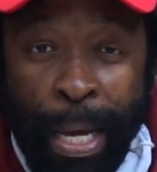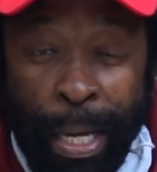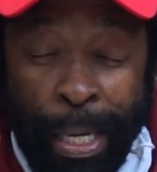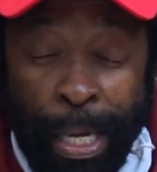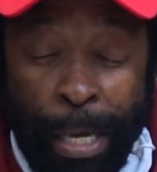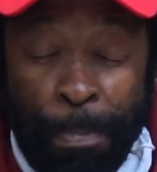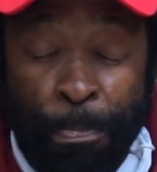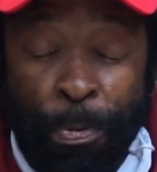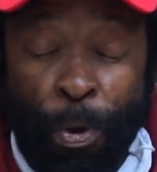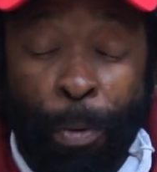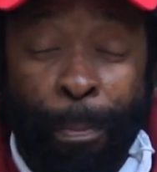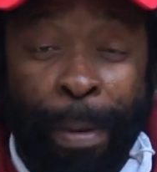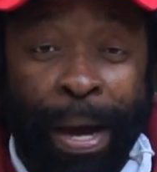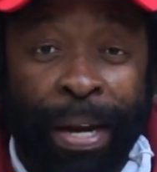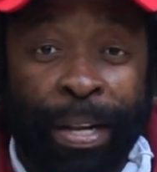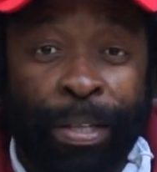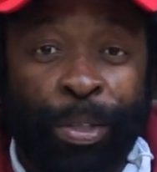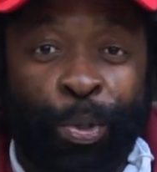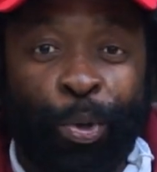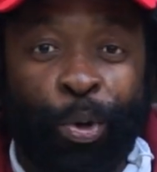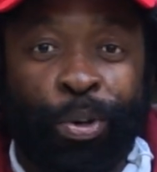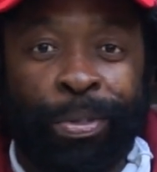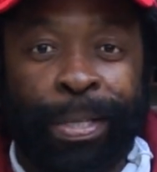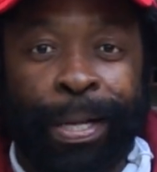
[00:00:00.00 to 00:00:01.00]
Keep your money
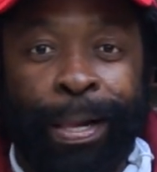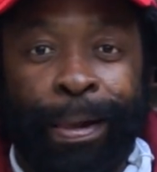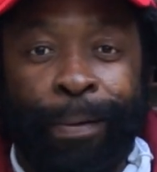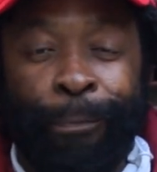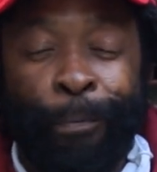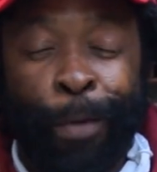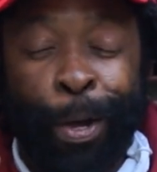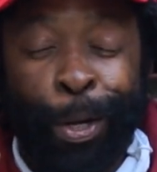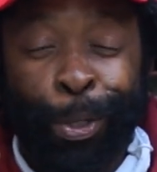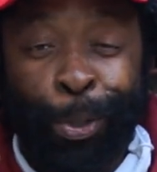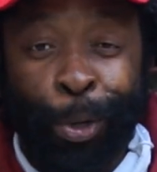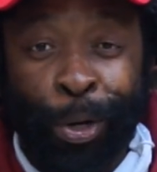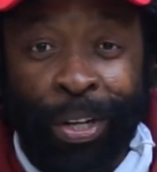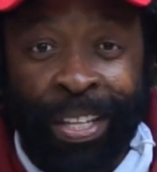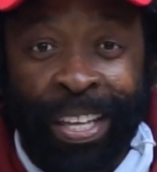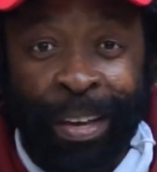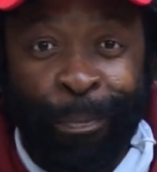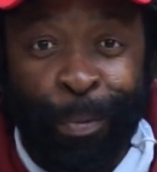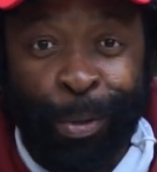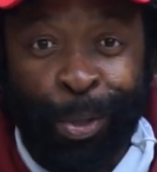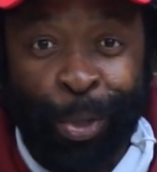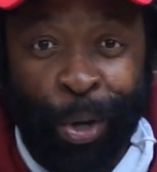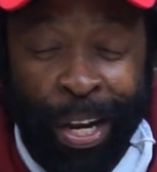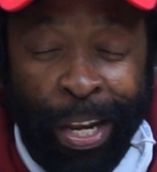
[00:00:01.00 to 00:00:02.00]
to yourself. Don't
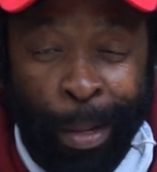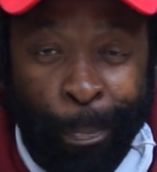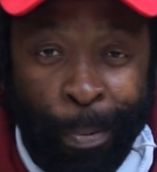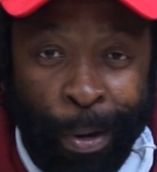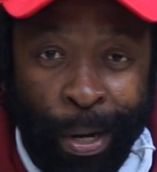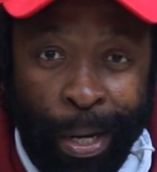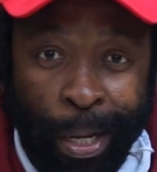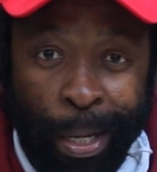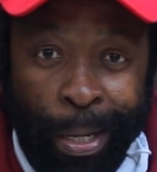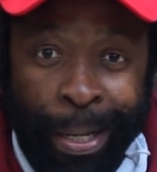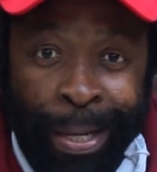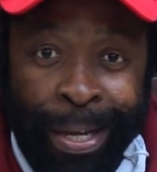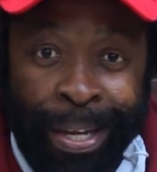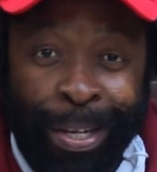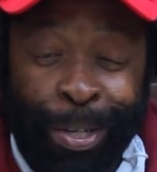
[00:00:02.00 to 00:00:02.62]
give it to anybody.